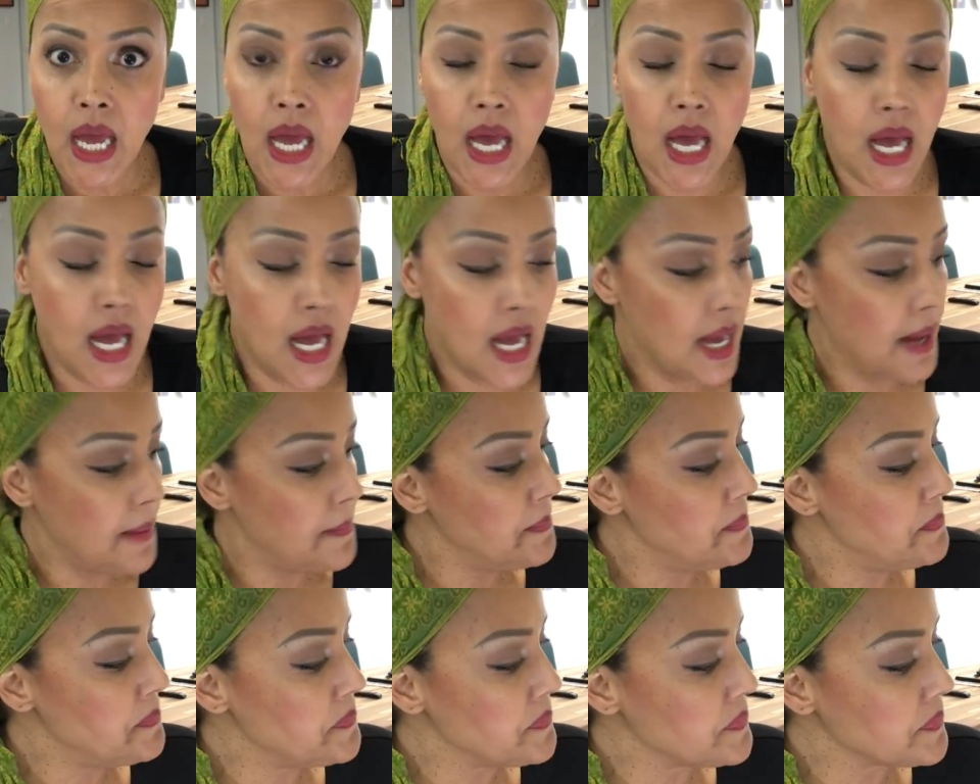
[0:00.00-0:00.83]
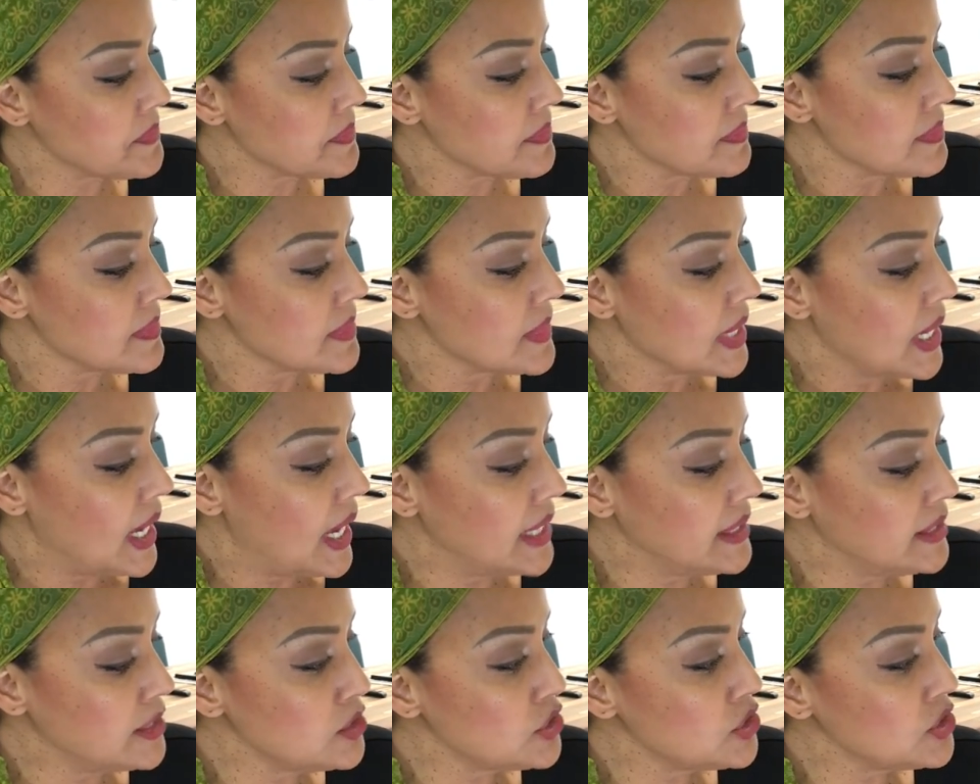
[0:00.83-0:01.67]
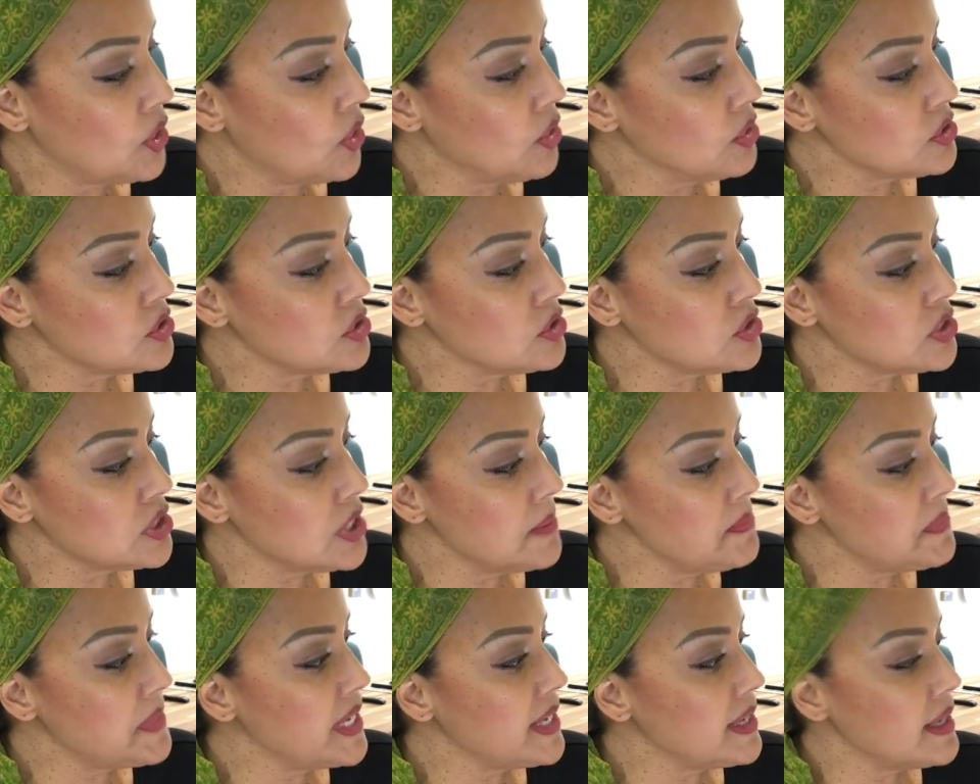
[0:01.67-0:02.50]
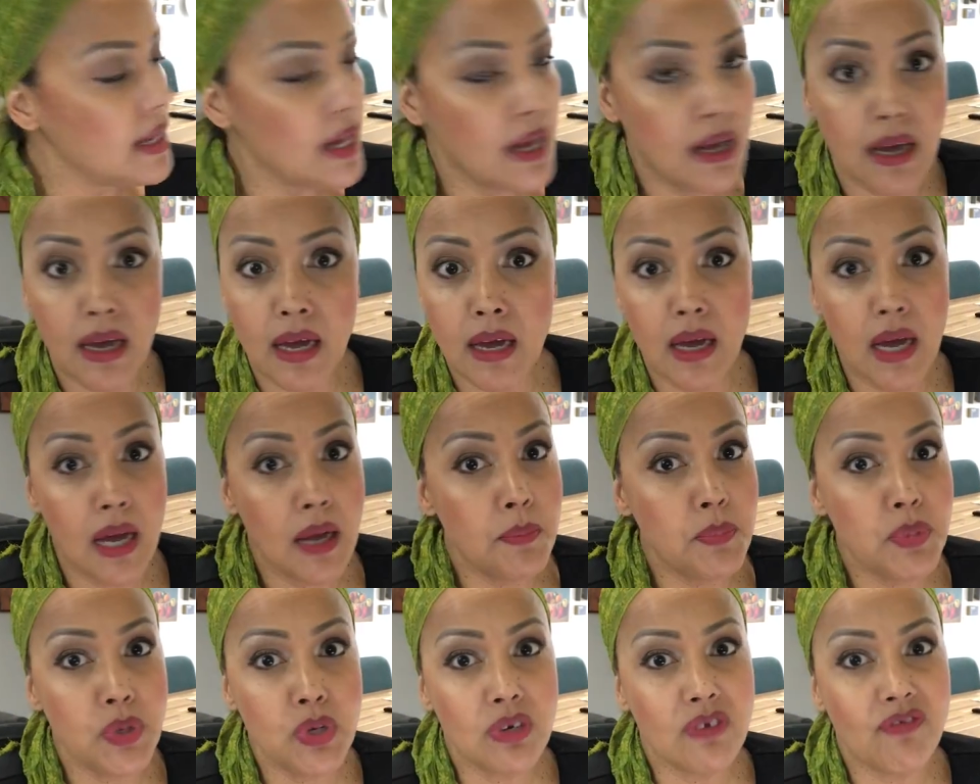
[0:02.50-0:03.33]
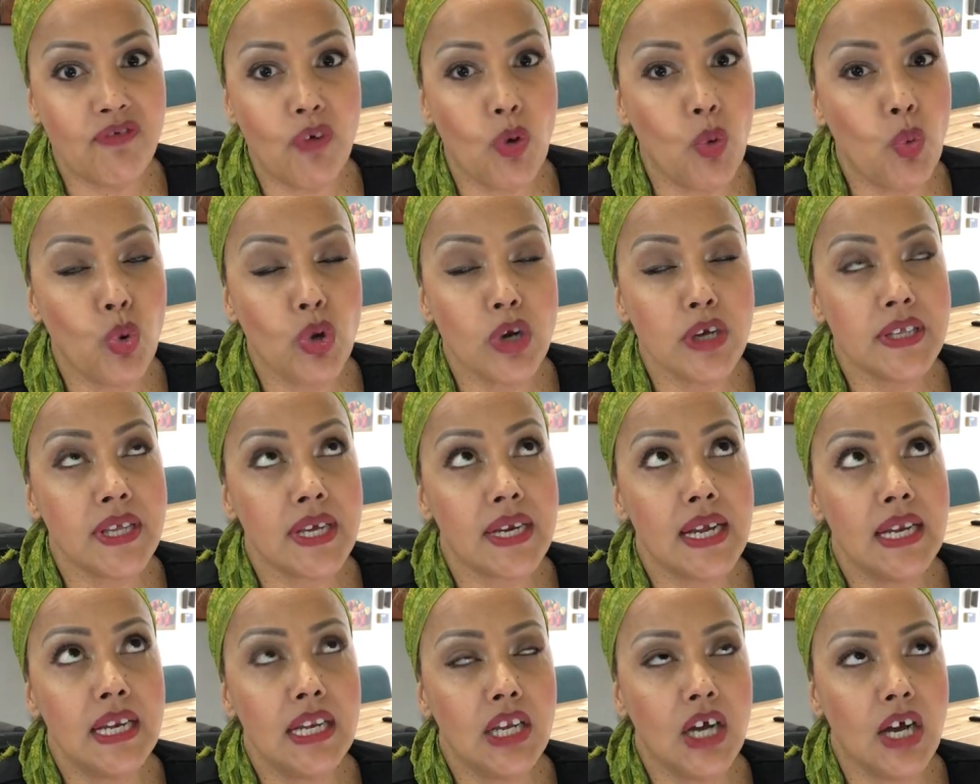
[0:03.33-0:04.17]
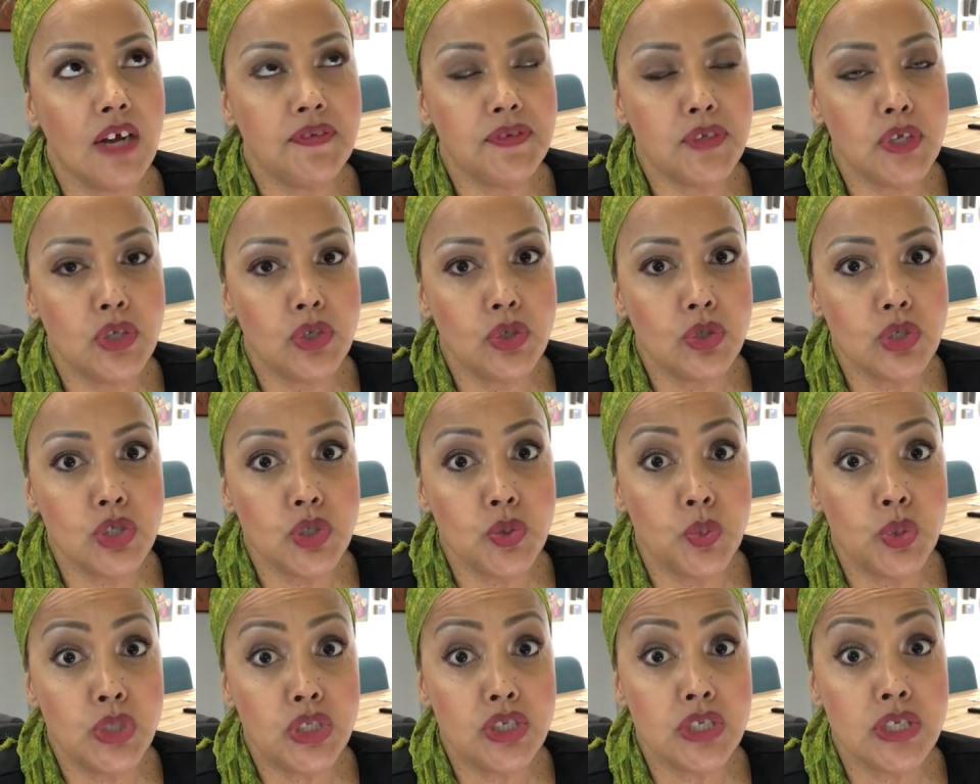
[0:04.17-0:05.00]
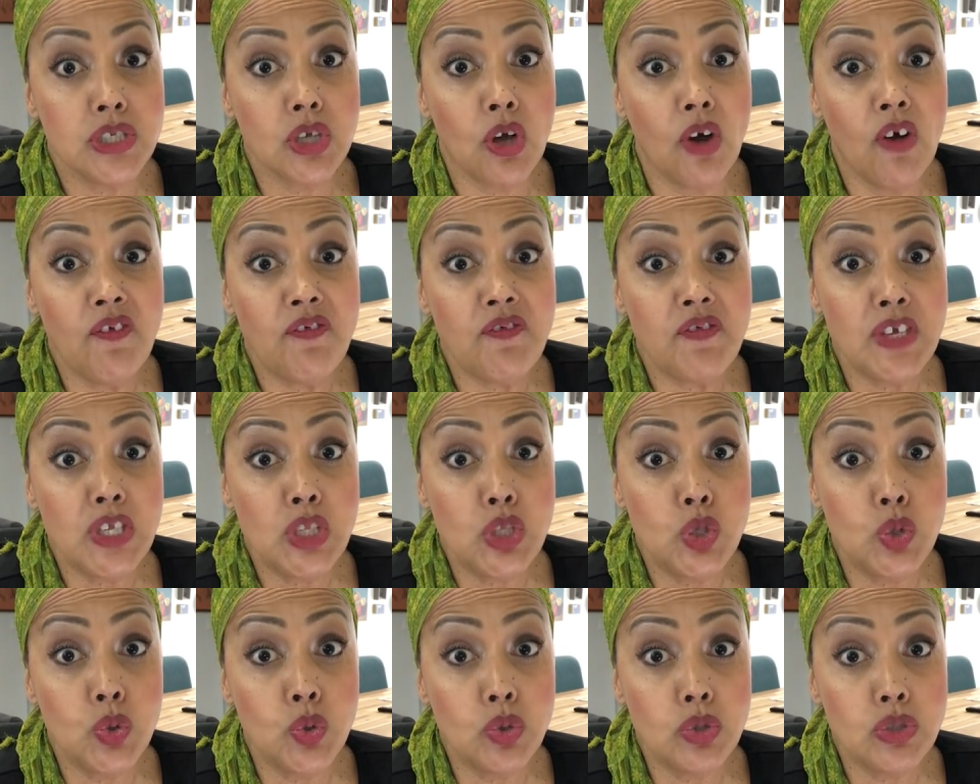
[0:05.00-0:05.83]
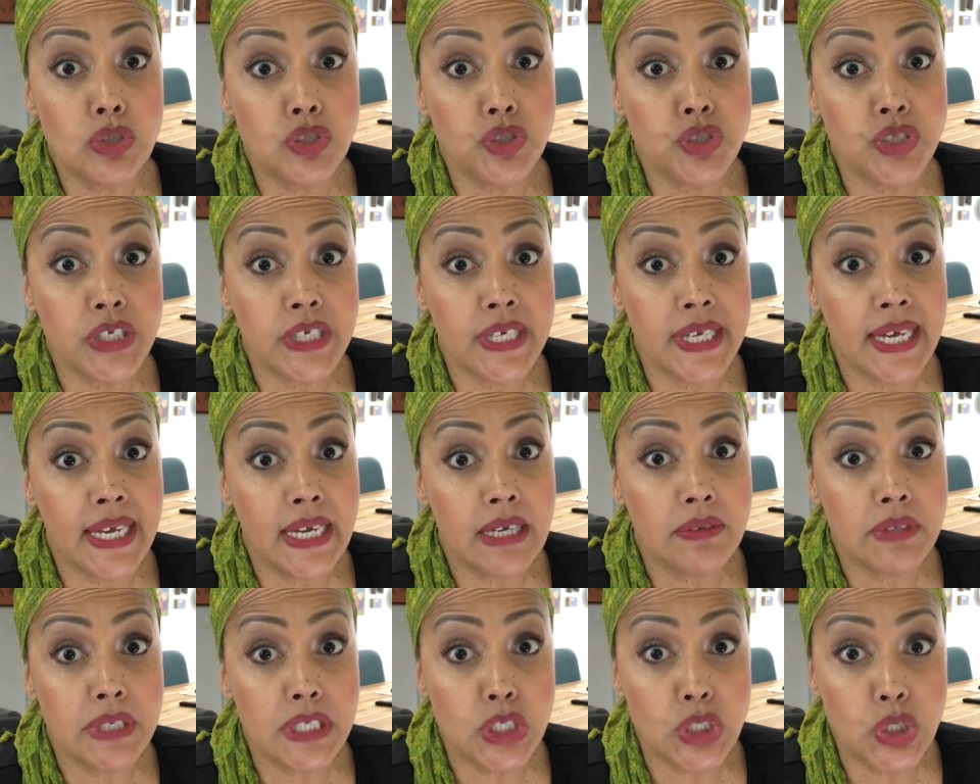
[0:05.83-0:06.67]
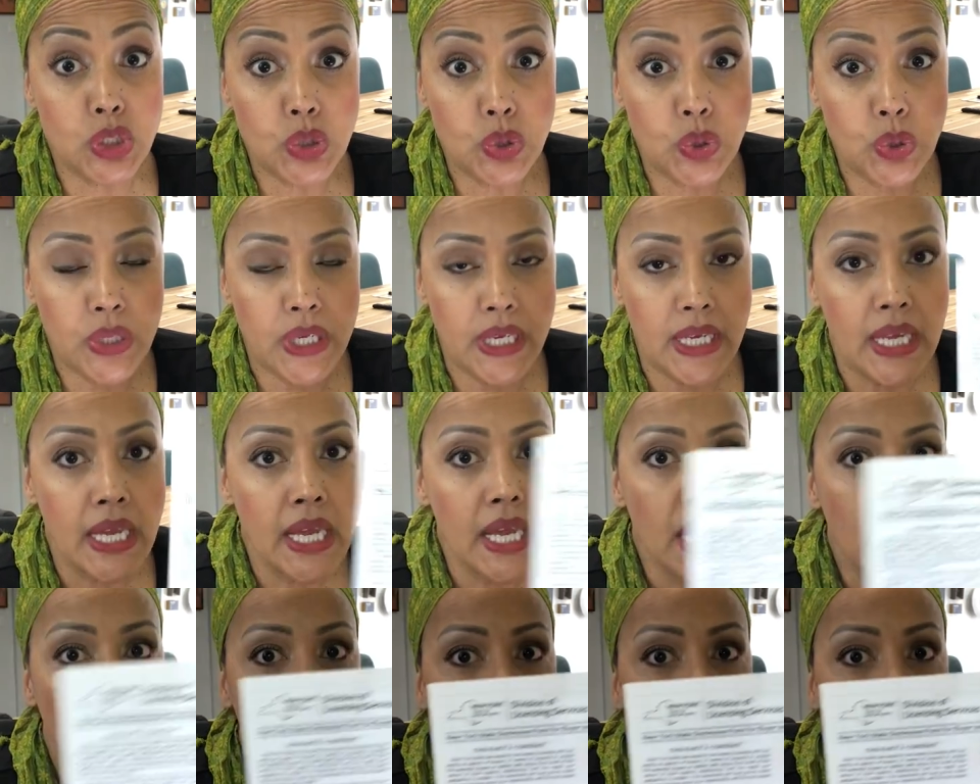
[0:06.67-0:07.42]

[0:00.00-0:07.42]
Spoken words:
And there's also something, a beautiful word that I love to use, which is called fiduciary duty.